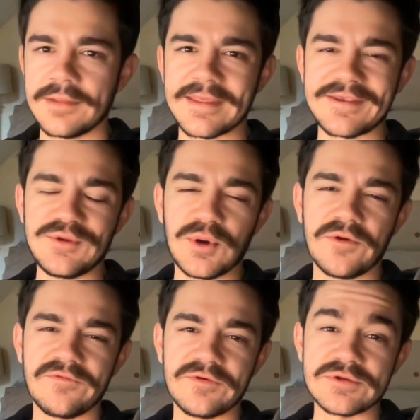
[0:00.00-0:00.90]
Thank you
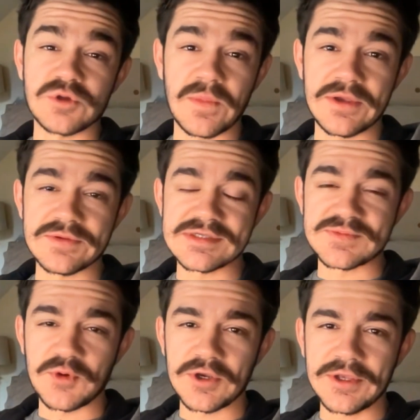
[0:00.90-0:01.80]
all for joining me here this
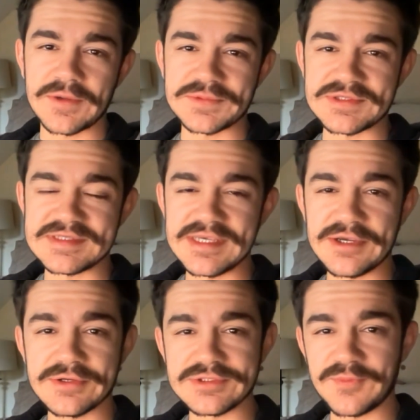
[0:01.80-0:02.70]
morning. Hope to see you
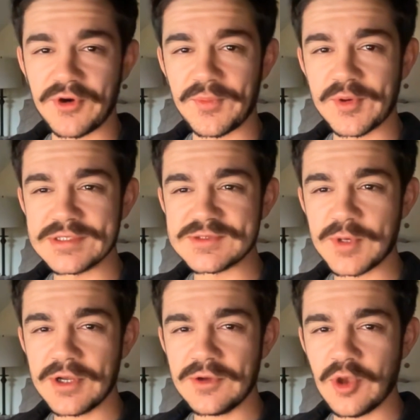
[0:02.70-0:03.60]
here tomorrow morning as
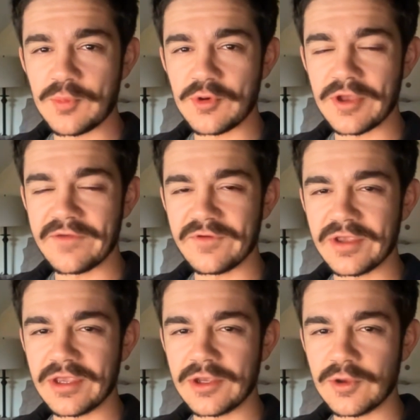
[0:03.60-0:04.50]
well. Hope you all have
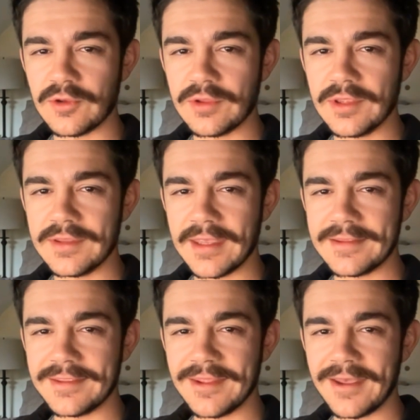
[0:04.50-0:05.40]
a good day
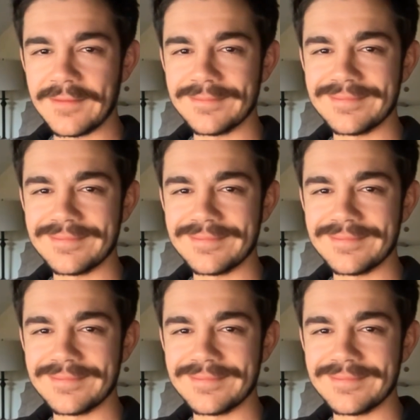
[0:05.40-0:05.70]
today.